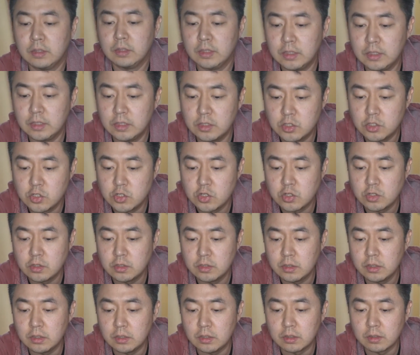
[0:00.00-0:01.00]
each
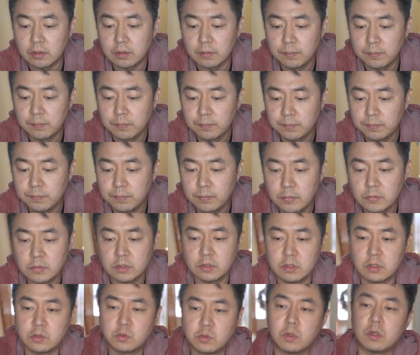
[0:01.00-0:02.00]
here. So
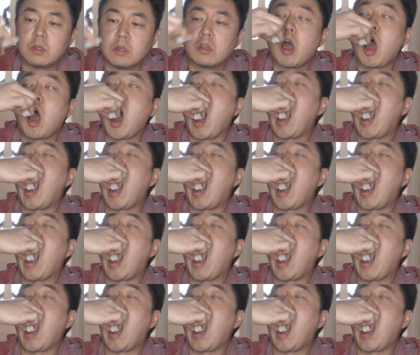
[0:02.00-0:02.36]
this one,